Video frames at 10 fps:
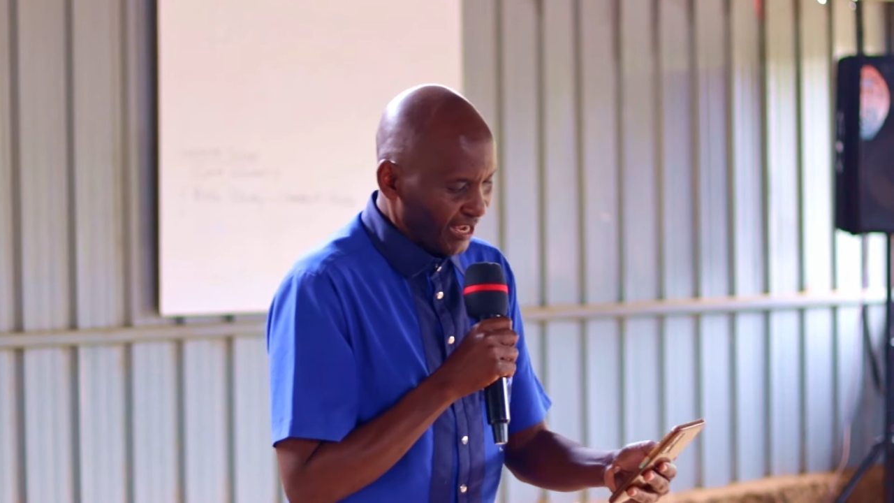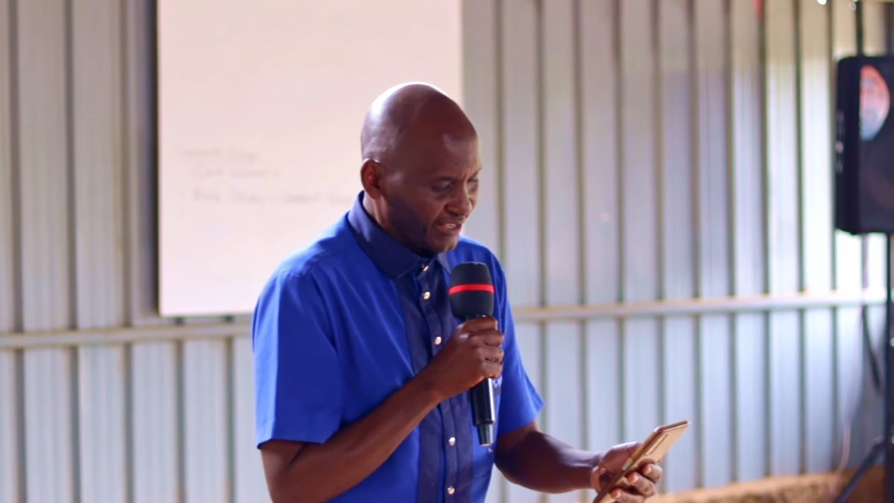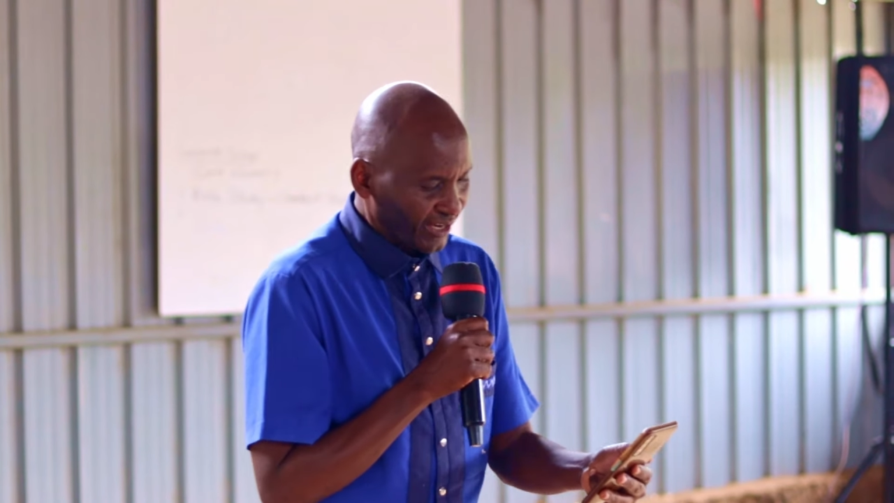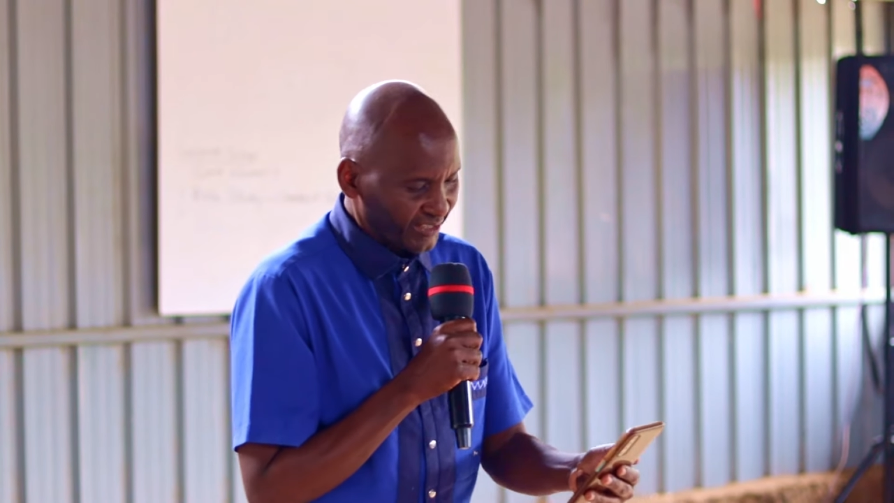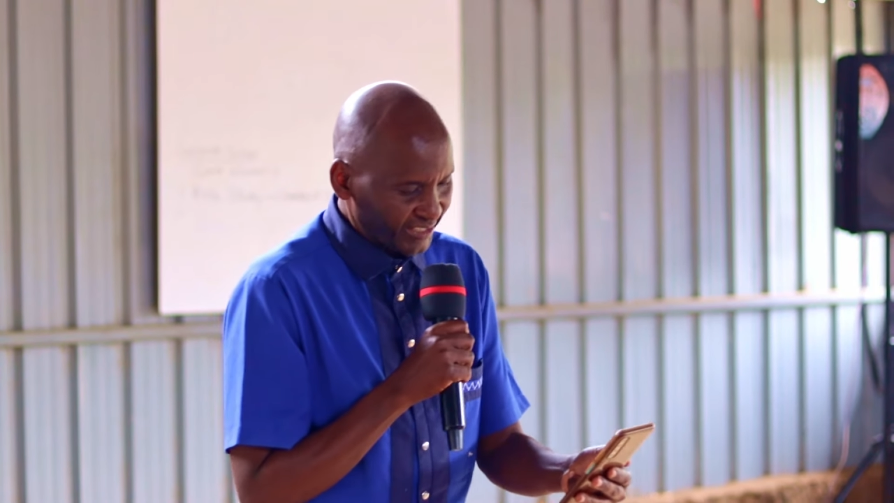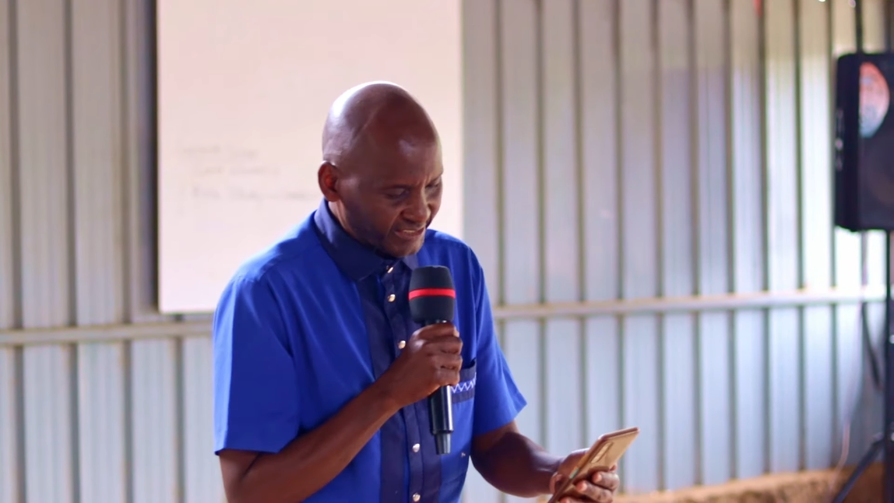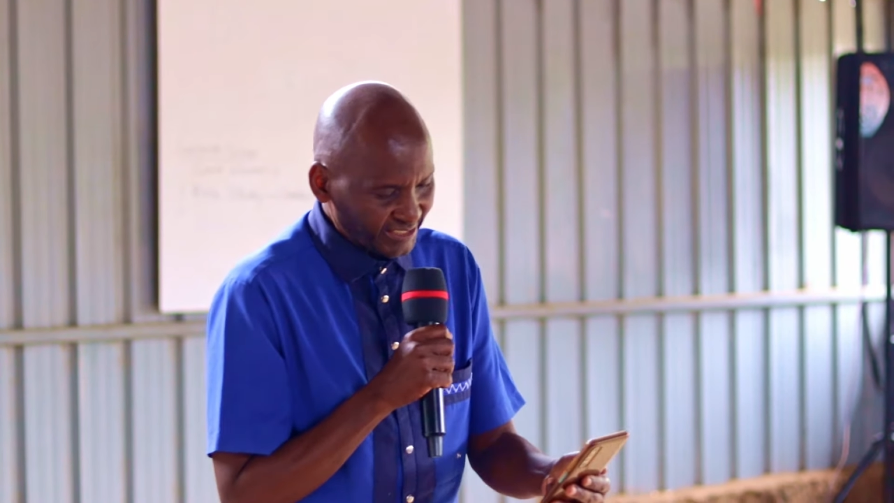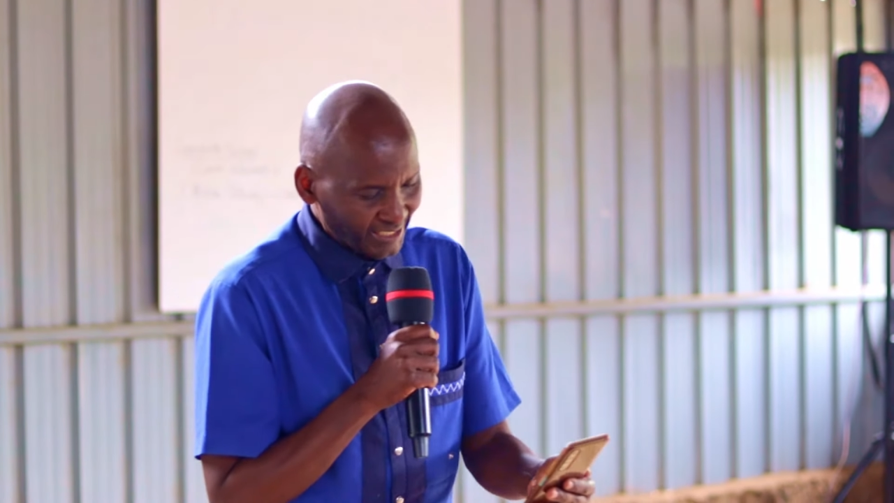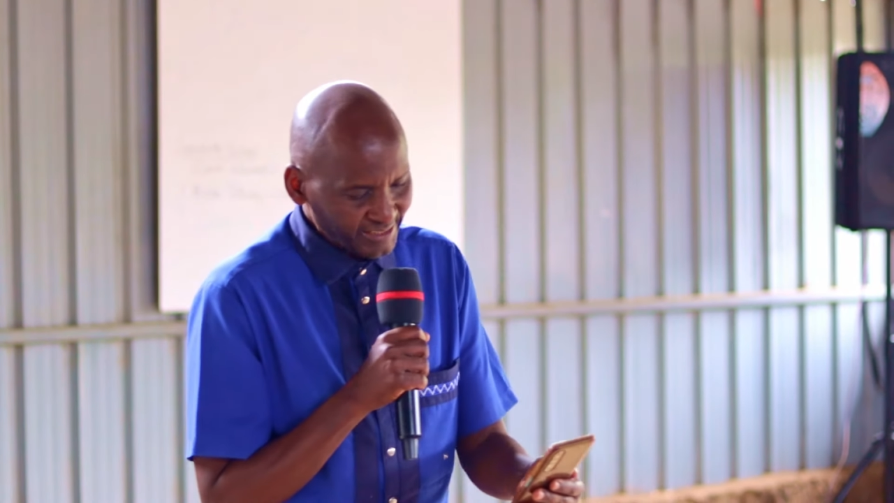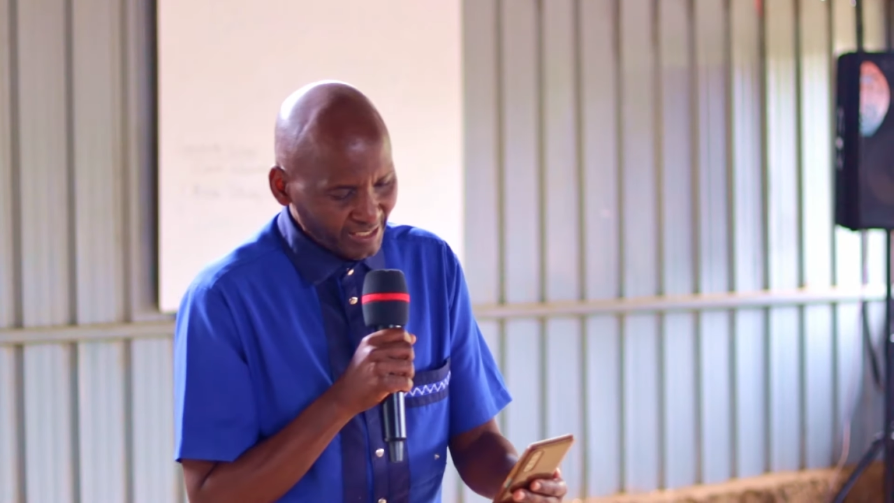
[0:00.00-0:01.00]
and
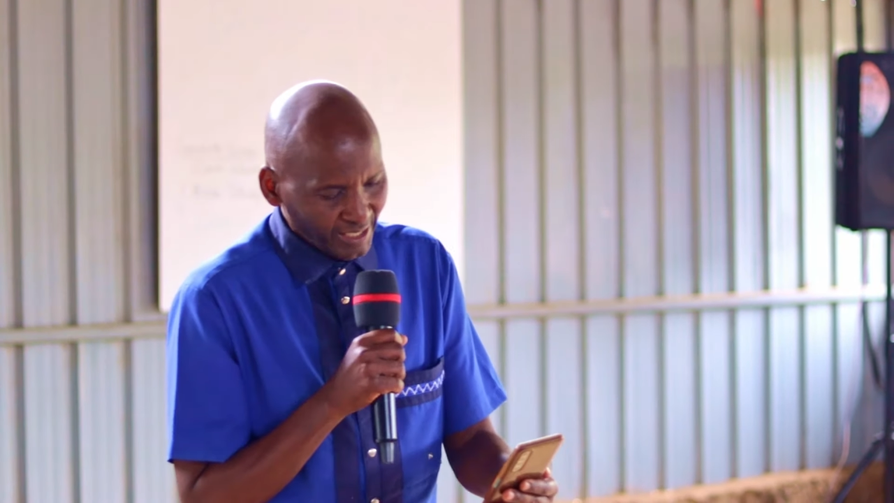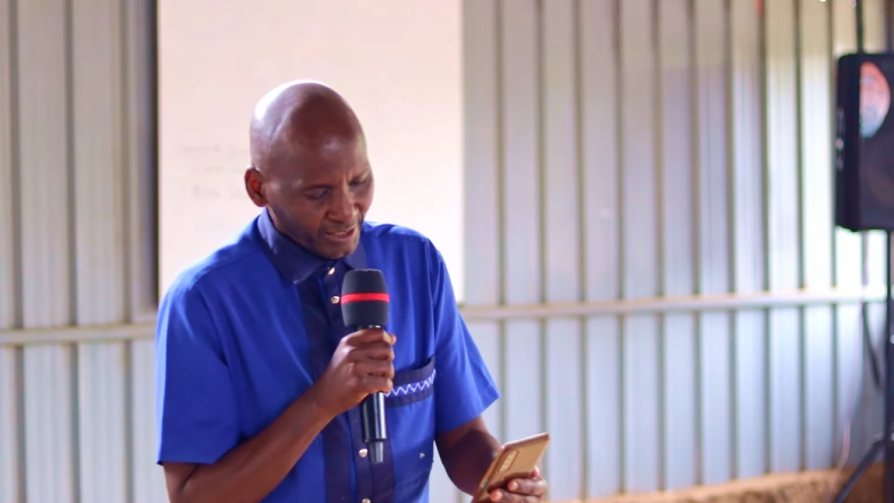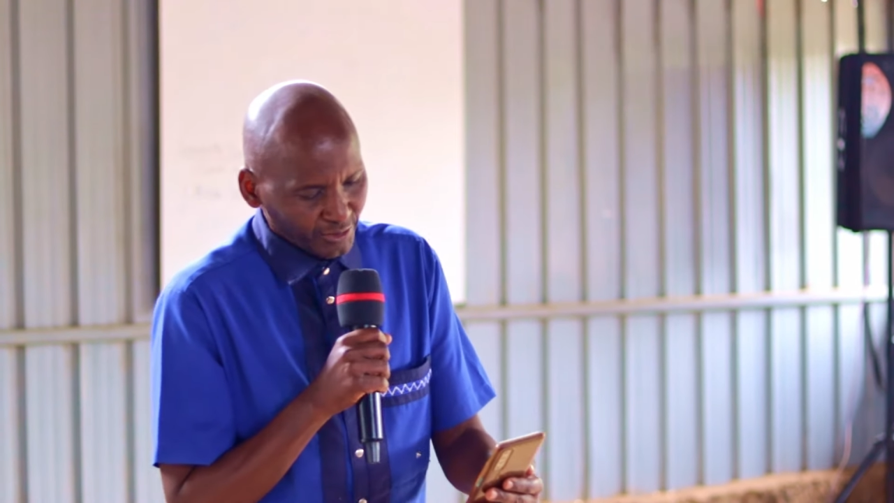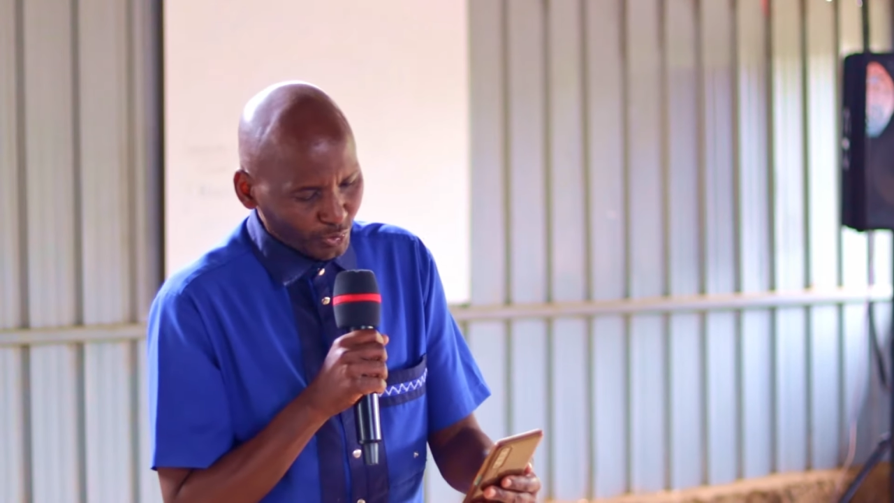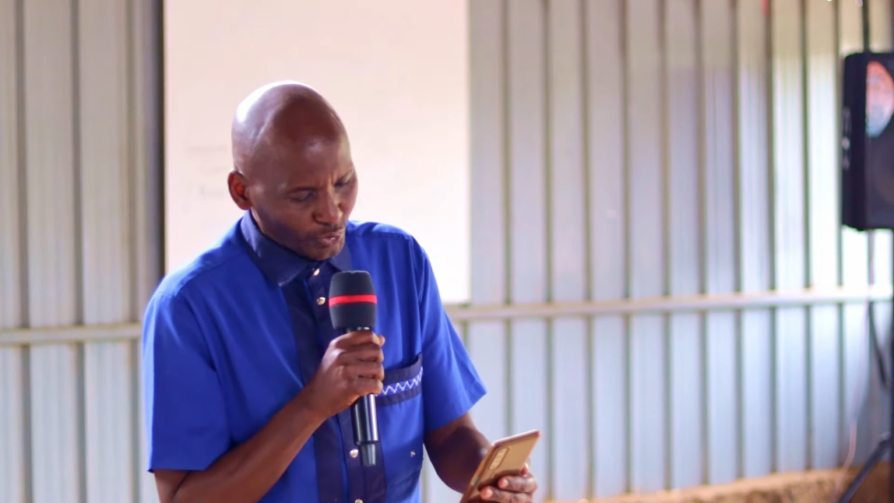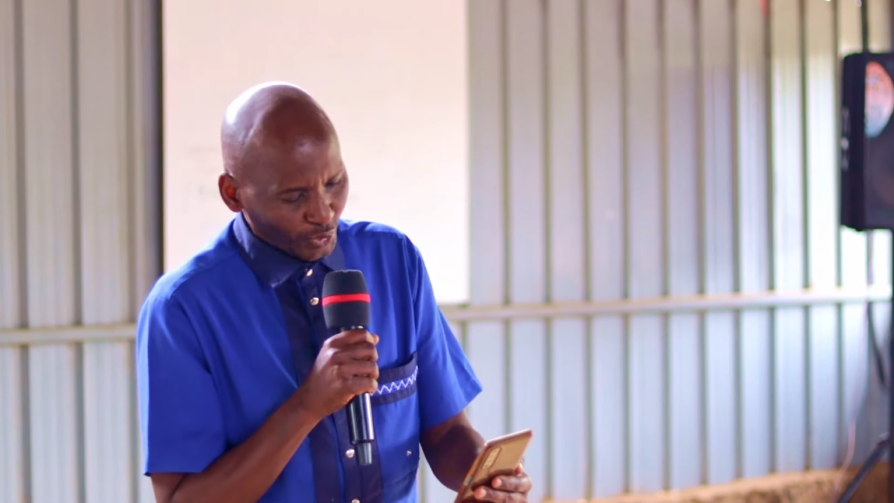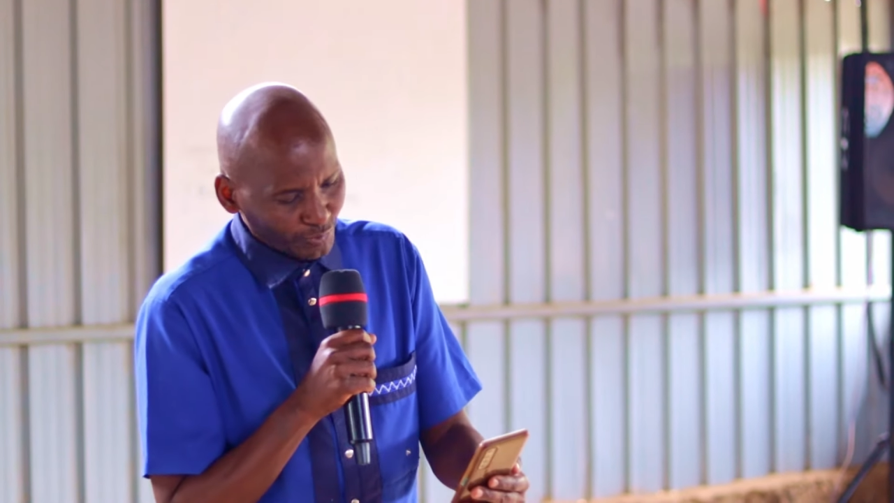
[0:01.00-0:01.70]
courageous. Do